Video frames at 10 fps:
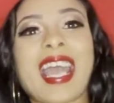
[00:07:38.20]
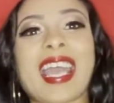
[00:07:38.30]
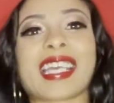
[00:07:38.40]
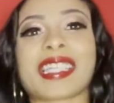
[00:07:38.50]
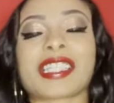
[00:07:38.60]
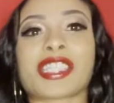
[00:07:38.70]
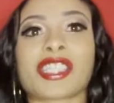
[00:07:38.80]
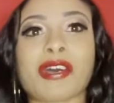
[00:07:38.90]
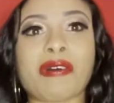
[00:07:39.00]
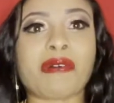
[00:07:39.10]
And
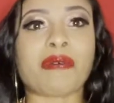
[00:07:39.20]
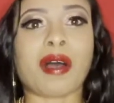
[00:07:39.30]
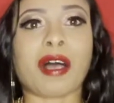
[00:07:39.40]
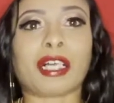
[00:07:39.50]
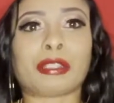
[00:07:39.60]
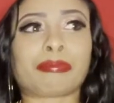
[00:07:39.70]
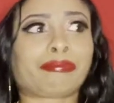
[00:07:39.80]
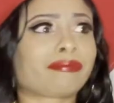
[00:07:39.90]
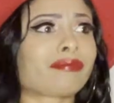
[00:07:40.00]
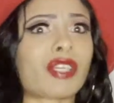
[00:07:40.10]
so
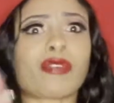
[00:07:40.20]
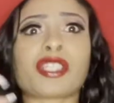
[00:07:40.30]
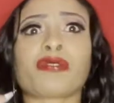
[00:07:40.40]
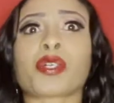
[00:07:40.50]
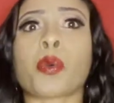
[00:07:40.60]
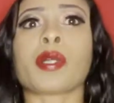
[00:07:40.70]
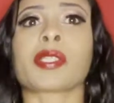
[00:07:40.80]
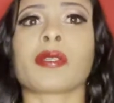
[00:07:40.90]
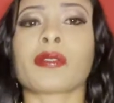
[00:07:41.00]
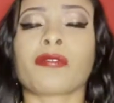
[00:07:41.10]
Rachel
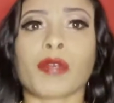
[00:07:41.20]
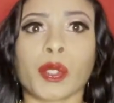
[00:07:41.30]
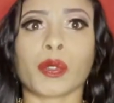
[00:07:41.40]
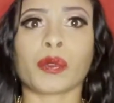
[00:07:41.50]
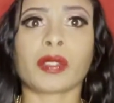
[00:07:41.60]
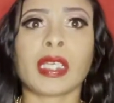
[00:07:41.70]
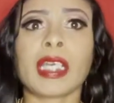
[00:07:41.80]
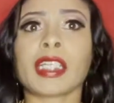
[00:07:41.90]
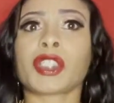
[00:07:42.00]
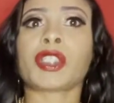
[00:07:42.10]
records it on the phone,
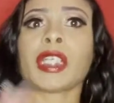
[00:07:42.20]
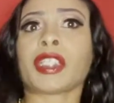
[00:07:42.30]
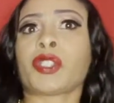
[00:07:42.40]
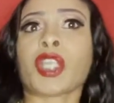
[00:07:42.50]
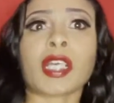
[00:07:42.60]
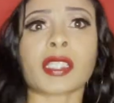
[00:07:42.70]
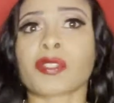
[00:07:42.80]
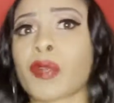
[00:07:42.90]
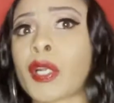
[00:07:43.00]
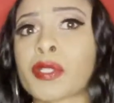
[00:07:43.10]
and
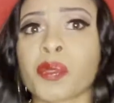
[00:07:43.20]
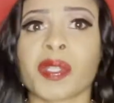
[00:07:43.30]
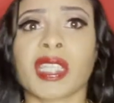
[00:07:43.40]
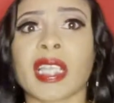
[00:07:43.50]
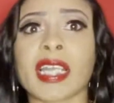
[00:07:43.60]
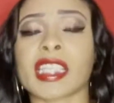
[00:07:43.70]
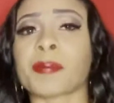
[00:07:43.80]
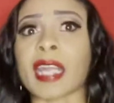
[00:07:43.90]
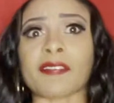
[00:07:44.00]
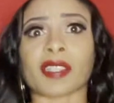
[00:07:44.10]
Joseline's rehearsing with the ladies,
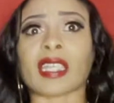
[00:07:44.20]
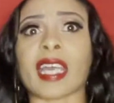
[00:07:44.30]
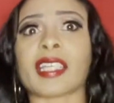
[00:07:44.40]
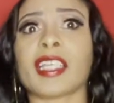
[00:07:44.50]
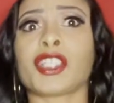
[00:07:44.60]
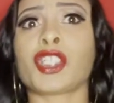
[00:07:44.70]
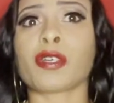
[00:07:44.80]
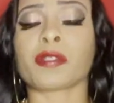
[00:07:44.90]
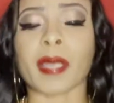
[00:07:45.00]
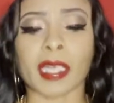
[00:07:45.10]
but after that, she
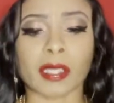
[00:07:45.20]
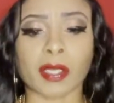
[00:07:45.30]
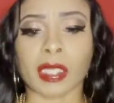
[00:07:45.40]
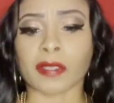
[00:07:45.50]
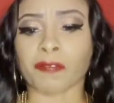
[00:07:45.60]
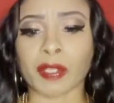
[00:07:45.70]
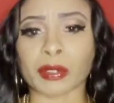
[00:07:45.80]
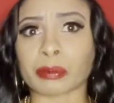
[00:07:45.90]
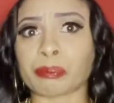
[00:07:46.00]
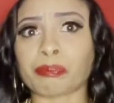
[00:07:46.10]
goes back and look at the
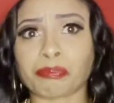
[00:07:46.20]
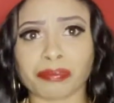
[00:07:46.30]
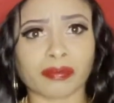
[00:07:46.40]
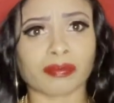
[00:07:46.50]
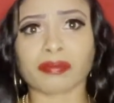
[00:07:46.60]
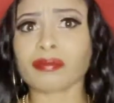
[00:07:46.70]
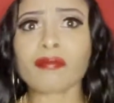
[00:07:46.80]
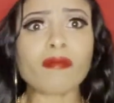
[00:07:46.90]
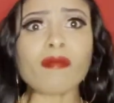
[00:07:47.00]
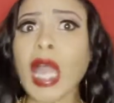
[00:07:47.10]
phone,
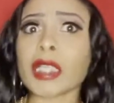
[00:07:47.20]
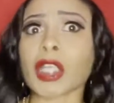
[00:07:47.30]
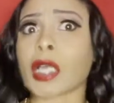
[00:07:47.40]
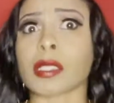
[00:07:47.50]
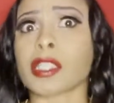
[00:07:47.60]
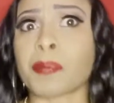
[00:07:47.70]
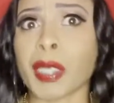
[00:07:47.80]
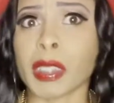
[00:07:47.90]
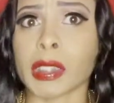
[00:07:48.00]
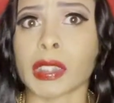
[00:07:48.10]
and Joseline's
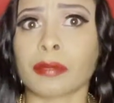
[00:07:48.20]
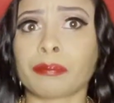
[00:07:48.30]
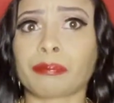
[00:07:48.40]
pissed.